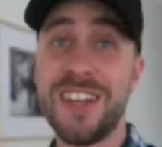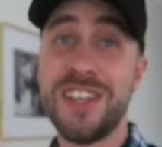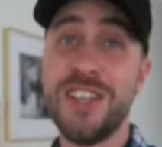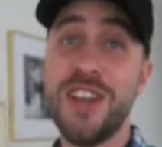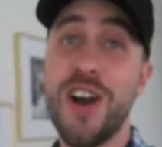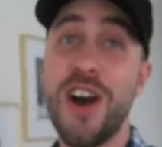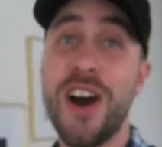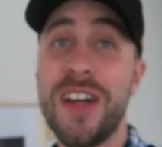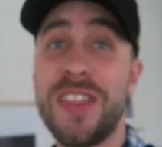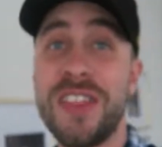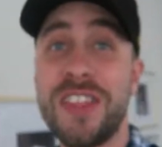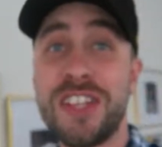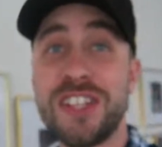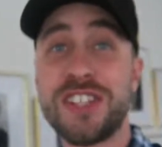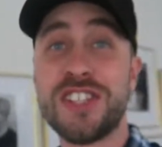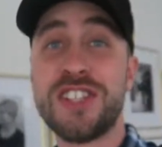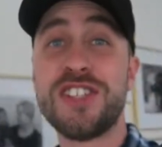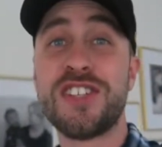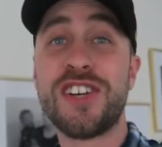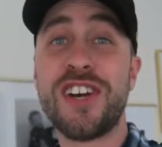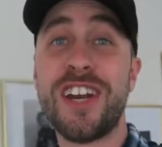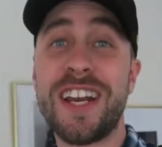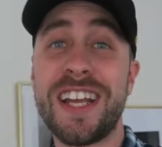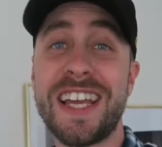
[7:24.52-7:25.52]
Yo, I think
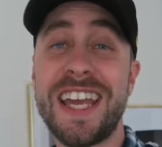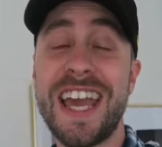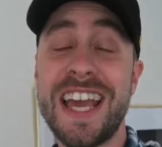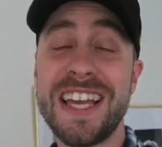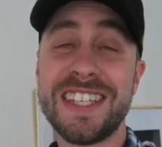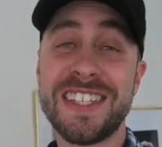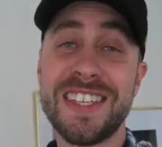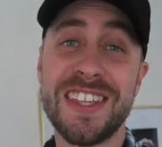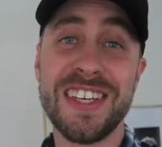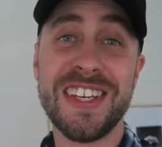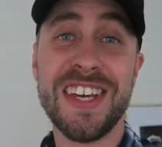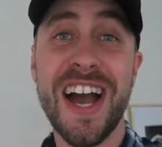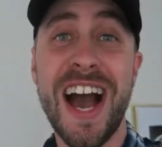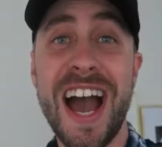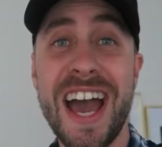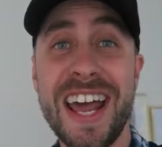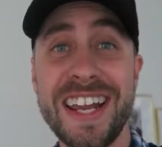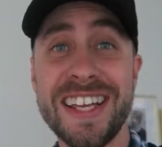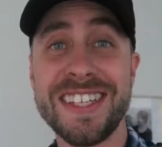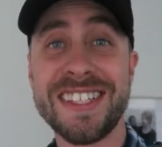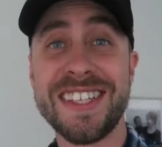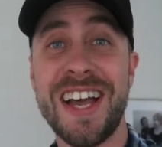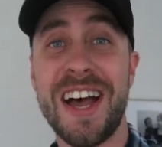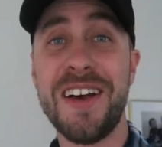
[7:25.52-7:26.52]
she's got a case of the
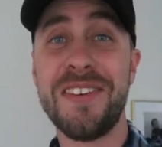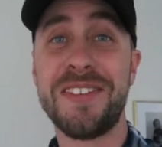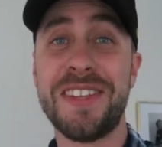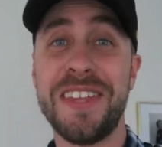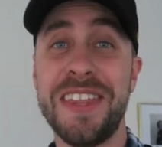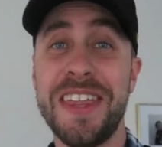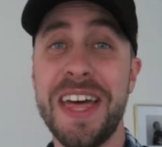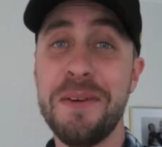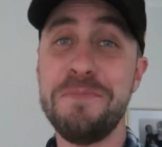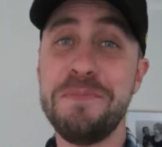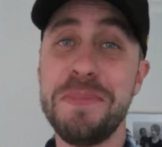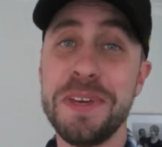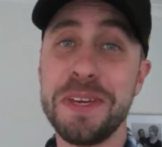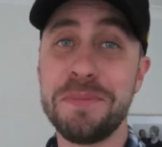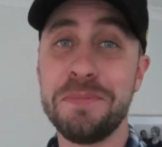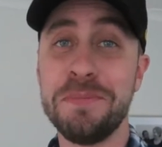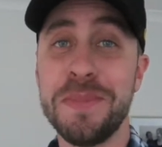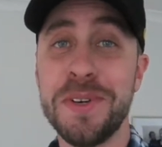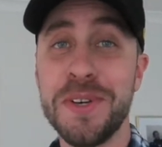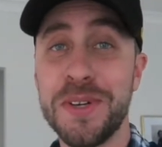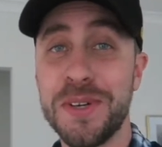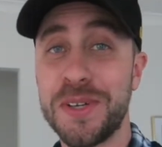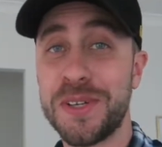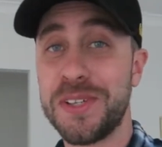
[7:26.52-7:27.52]
itis after that big
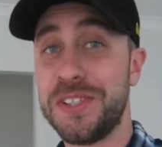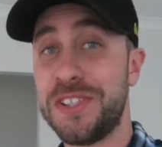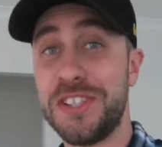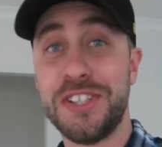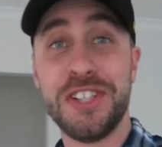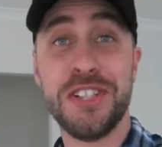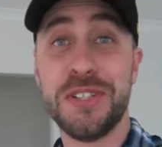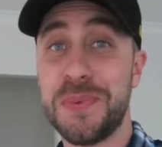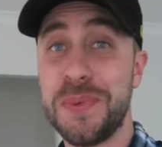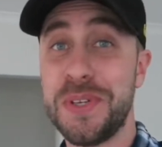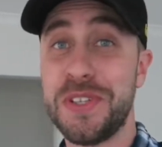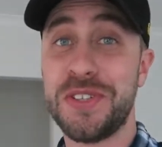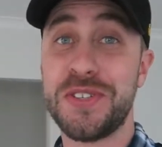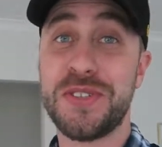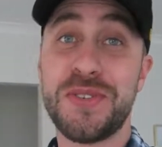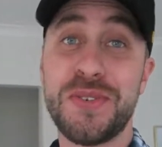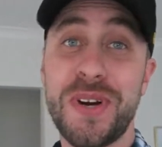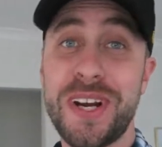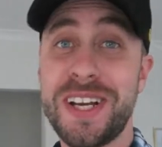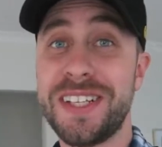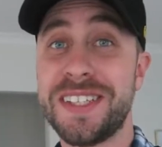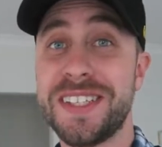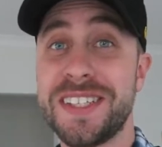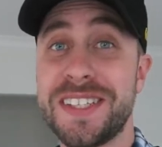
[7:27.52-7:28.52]
meal because she just went
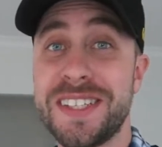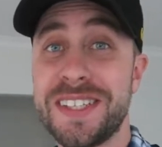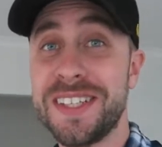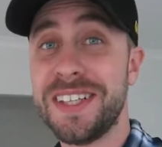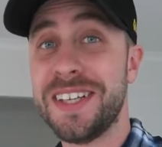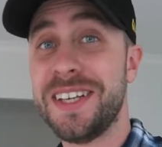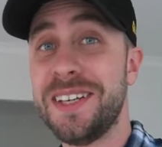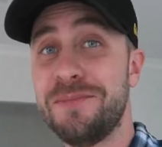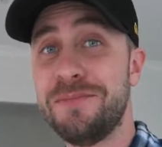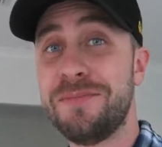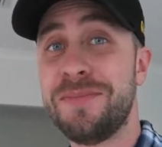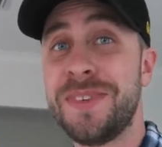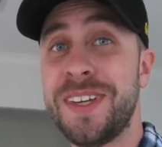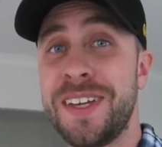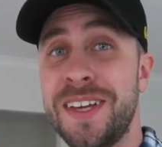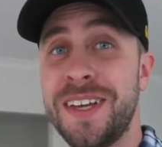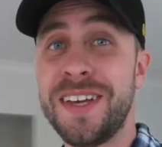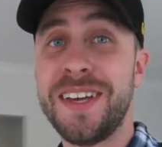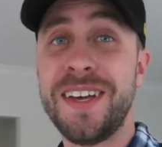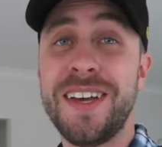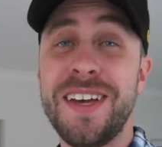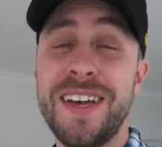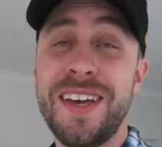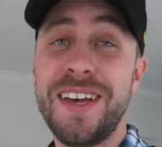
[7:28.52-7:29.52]
straight to sleep.
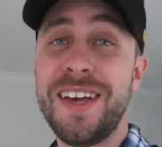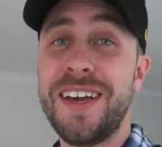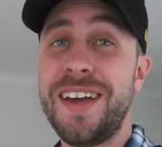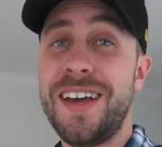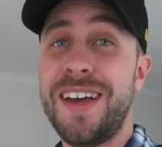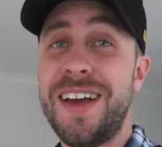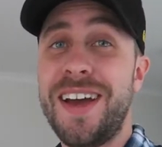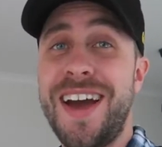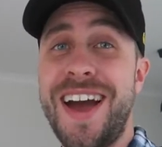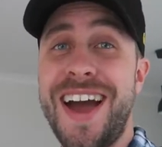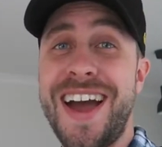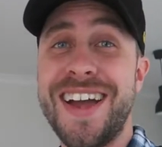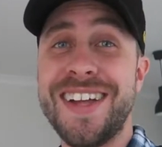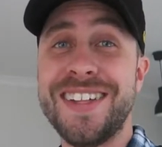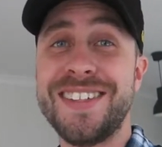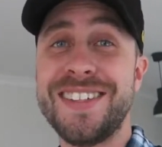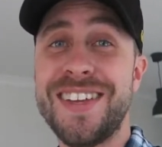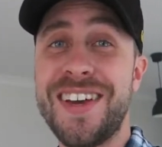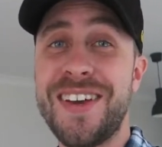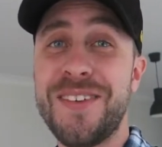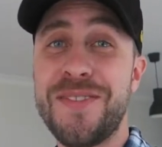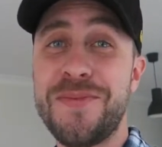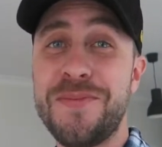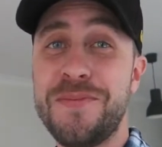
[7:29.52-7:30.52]
Alright,
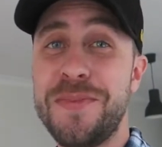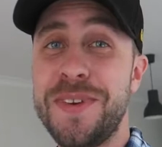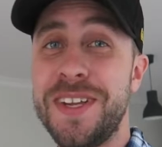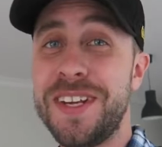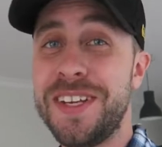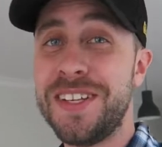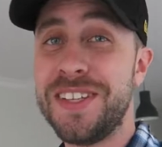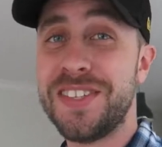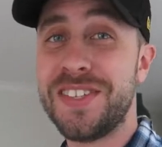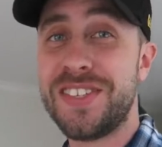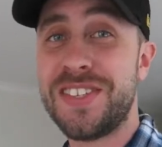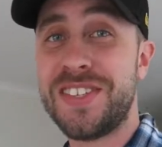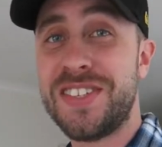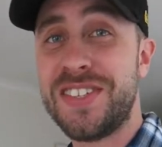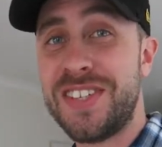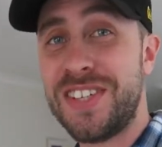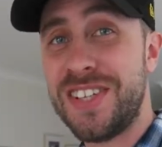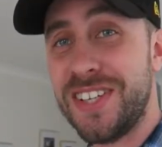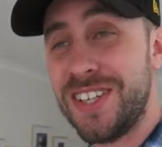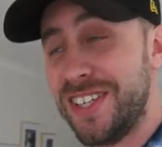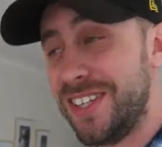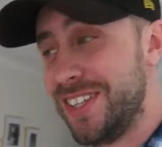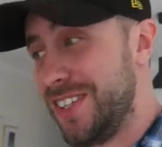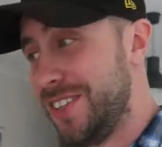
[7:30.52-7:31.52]
time for me to just
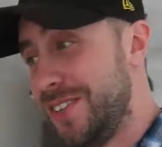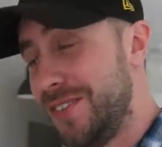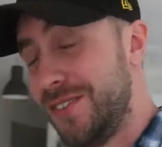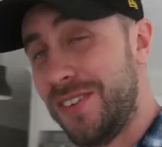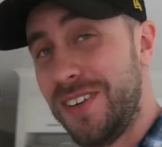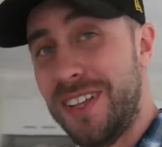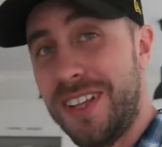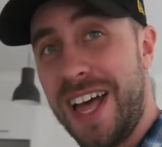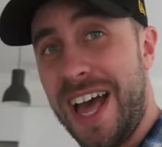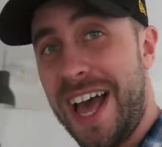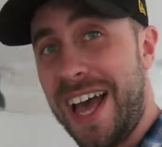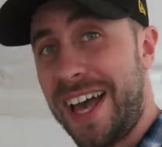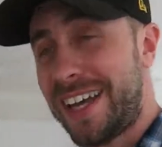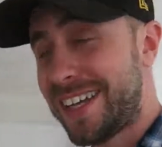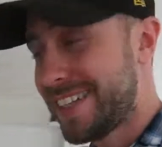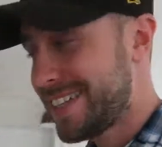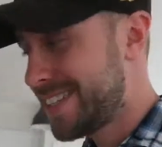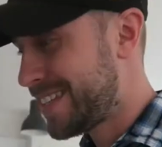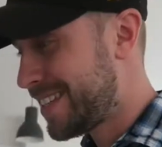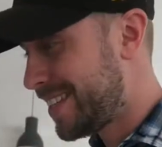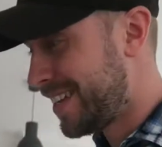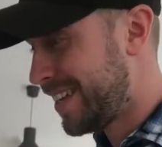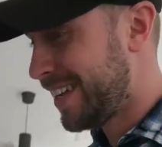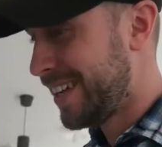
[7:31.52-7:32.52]
chill and
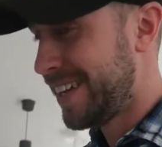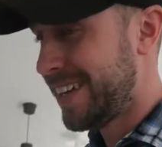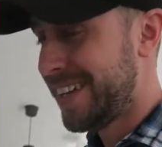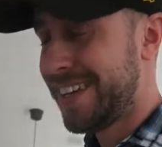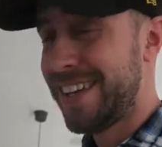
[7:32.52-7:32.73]
relax.